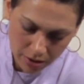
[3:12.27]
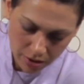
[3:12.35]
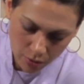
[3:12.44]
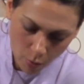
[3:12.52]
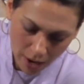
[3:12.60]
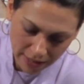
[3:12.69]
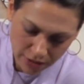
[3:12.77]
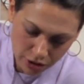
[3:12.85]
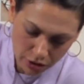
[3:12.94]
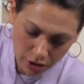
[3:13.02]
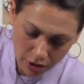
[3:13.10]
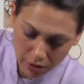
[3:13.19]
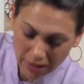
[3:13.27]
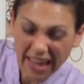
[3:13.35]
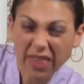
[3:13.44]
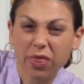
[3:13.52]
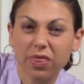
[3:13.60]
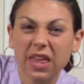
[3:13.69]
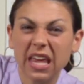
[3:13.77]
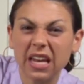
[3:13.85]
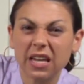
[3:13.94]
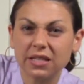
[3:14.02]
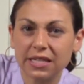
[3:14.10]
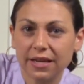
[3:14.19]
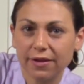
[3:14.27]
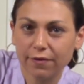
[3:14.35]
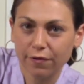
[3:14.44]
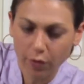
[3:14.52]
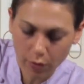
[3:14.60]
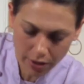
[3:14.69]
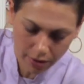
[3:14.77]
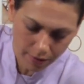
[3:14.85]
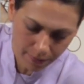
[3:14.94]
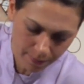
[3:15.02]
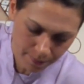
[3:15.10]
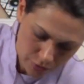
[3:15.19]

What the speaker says: you want it to look like thin tin foil.